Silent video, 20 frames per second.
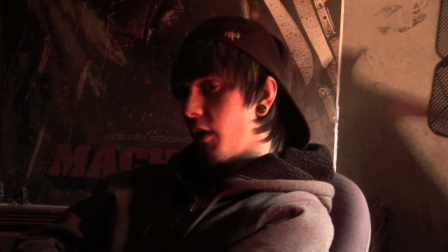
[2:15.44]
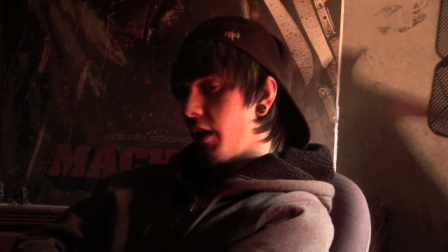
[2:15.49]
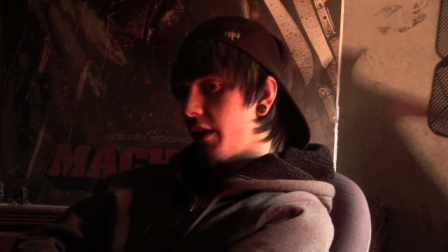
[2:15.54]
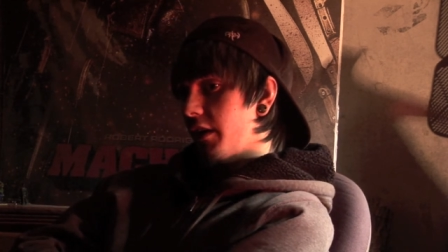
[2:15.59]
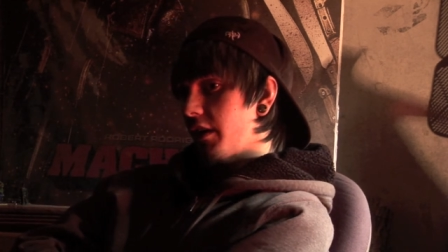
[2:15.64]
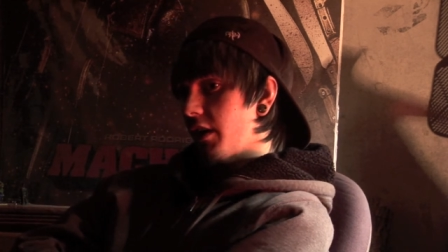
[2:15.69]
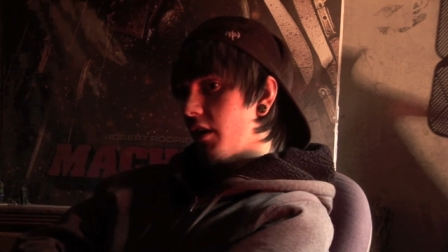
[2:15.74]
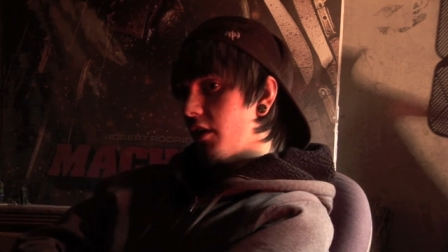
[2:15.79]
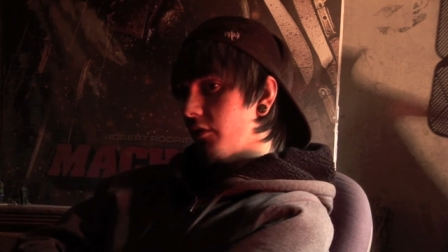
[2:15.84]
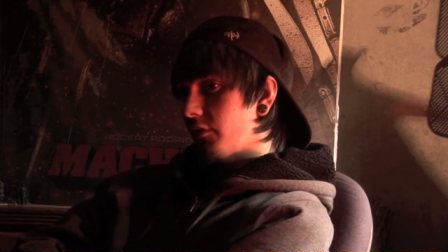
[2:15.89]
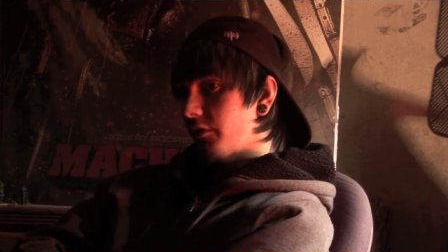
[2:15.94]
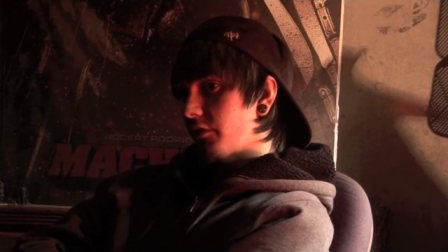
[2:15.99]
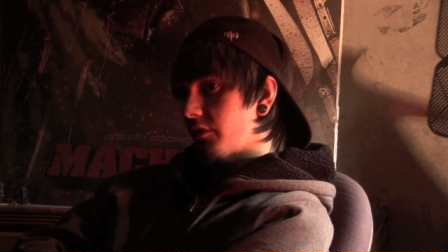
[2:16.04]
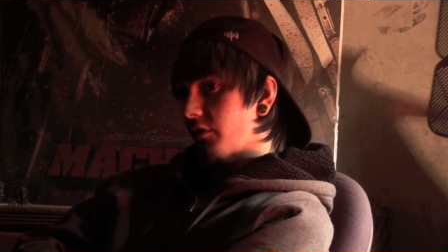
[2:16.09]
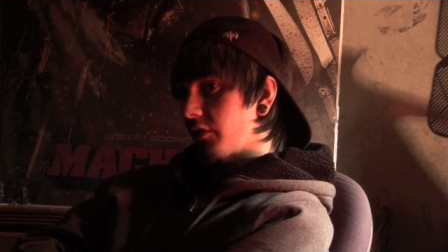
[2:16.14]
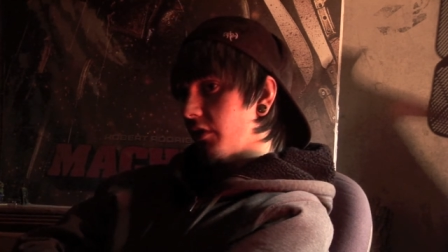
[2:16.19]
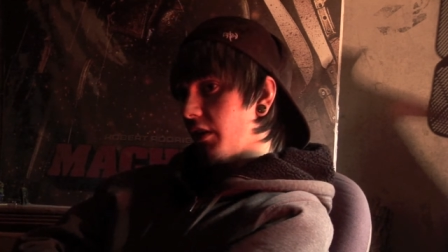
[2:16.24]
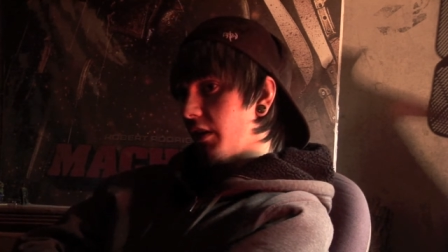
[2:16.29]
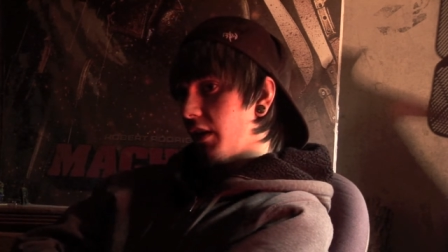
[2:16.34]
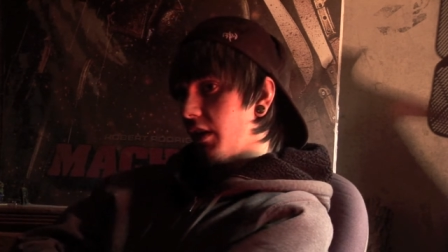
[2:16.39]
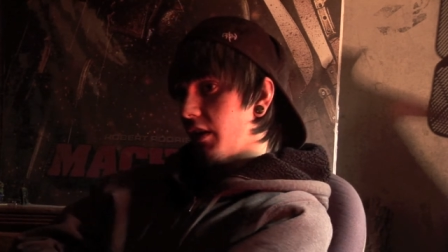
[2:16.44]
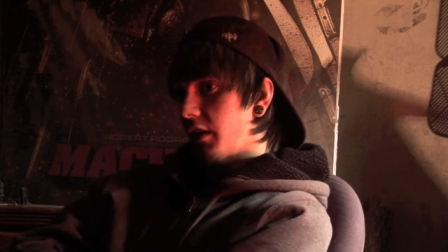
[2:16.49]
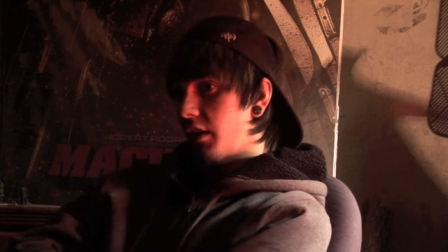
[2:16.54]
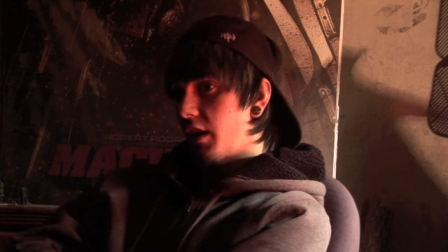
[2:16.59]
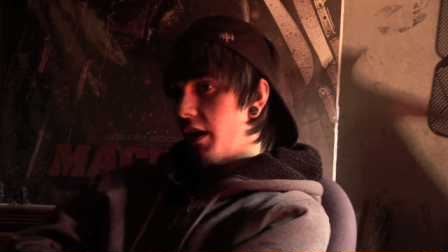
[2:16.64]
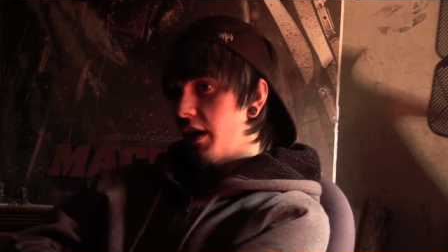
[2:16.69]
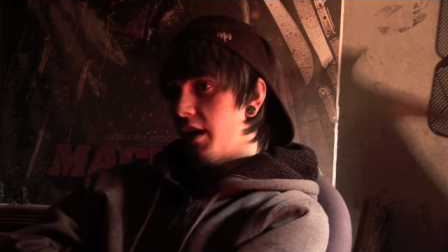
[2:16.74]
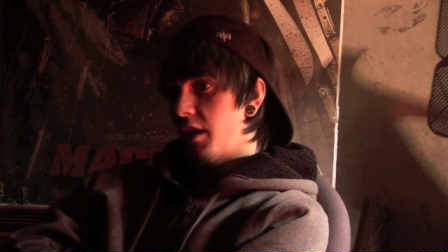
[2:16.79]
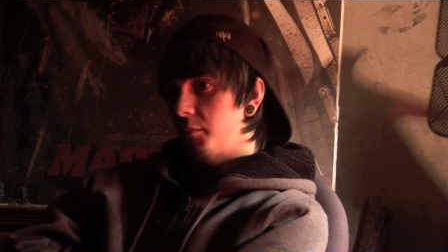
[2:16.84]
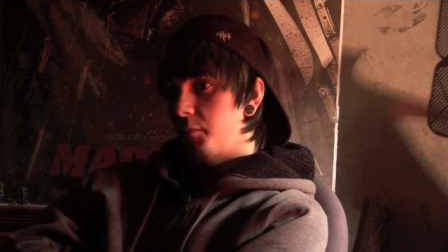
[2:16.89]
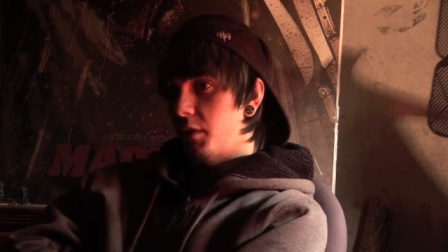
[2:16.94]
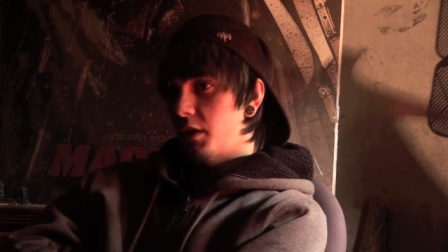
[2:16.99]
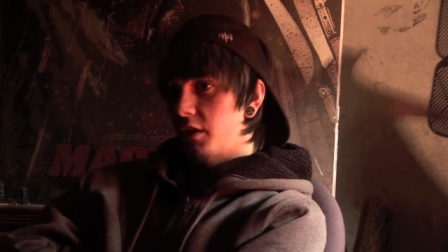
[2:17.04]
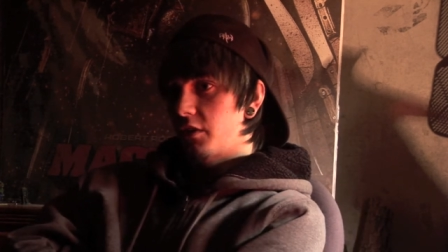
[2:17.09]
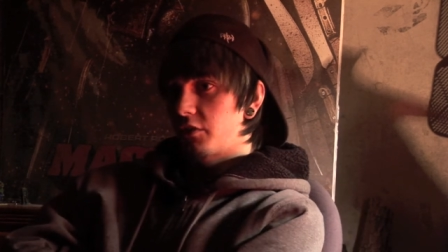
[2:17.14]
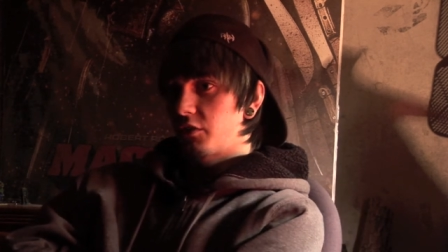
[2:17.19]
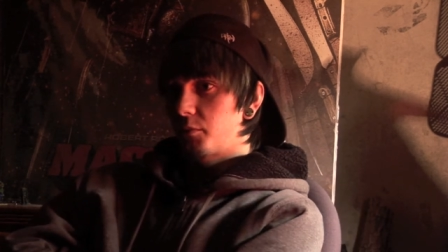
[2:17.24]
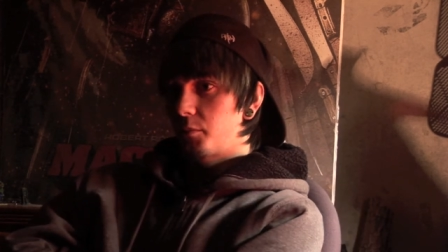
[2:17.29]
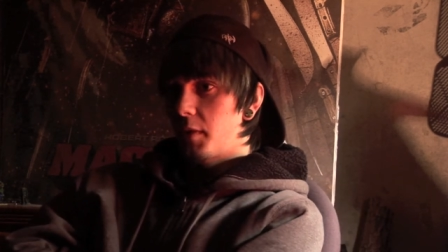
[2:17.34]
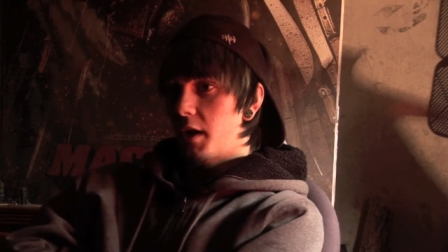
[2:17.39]
Grindhouse, and I had been
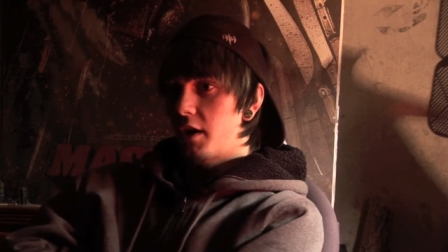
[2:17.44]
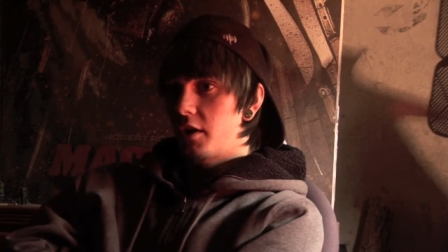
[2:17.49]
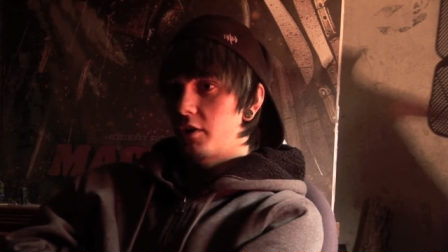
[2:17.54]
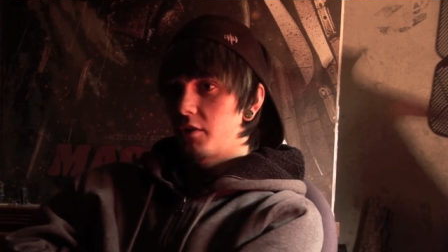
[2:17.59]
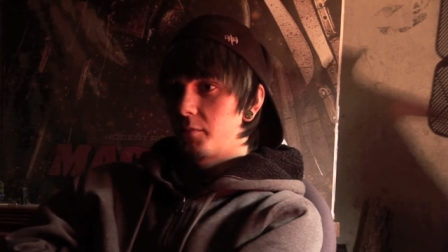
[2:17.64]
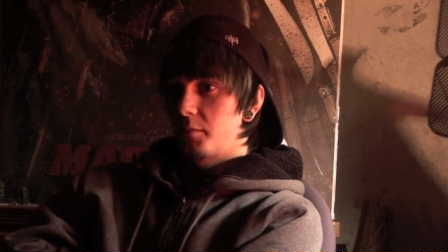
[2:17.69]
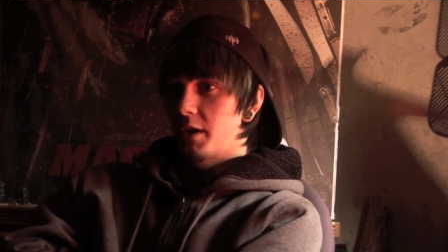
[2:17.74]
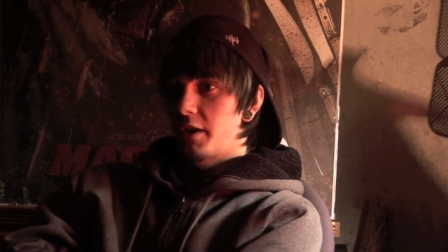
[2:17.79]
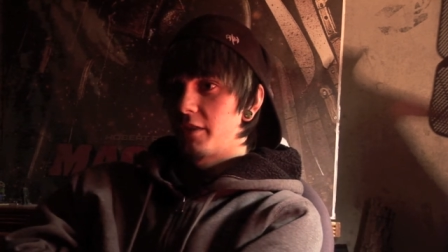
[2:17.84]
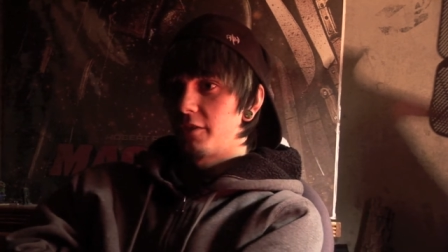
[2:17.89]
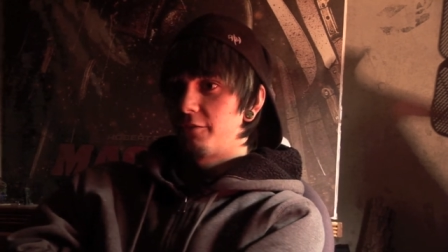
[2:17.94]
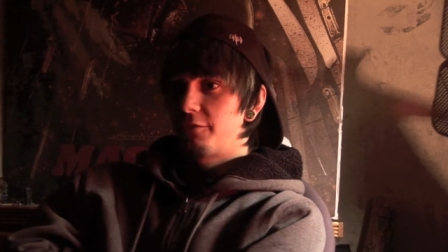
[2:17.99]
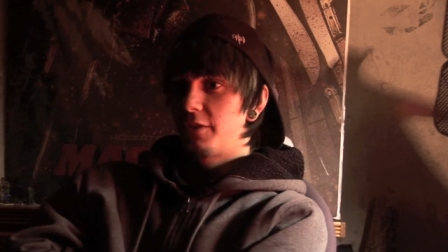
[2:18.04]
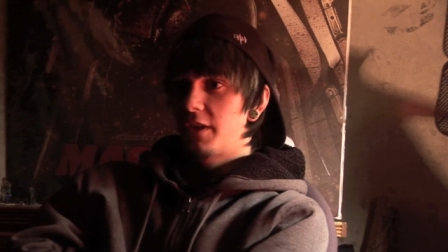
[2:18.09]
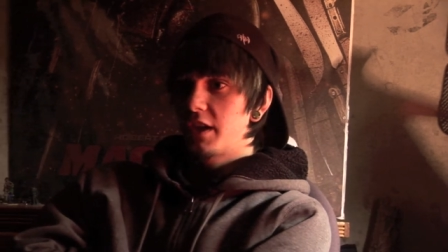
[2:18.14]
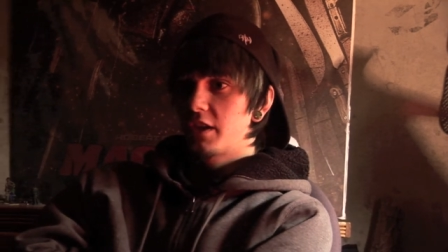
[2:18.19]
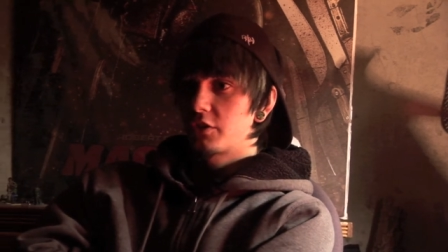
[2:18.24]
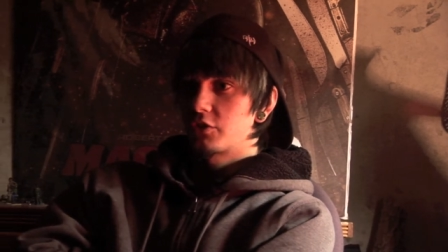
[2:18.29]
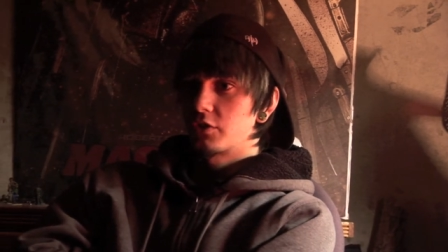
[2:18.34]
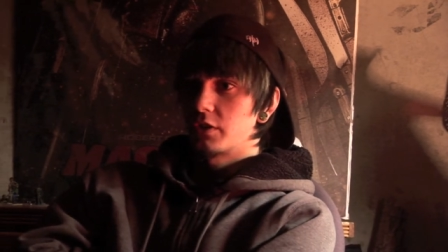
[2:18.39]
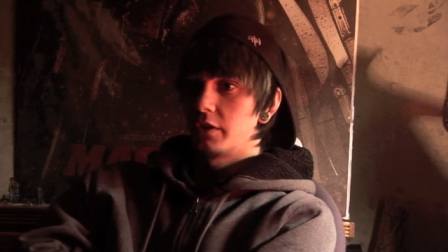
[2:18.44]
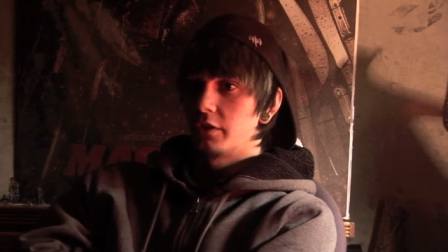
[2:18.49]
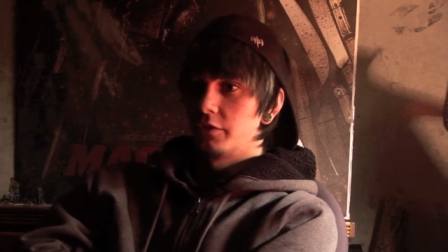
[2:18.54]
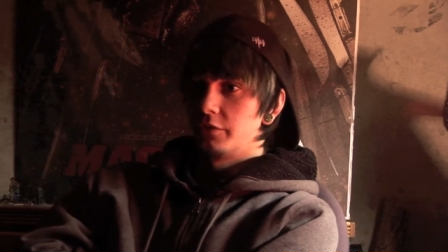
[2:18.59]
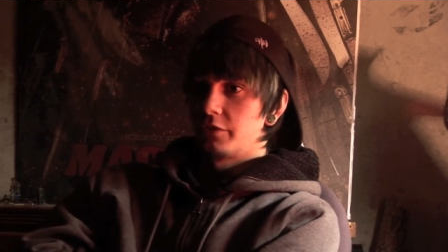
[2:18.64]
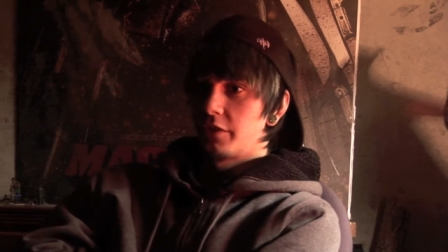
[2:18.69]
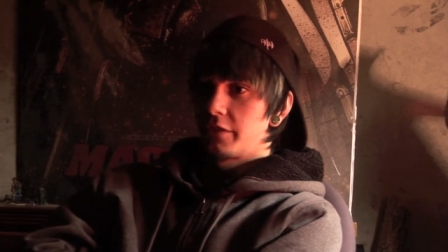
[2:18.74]
inspired by the fake trailers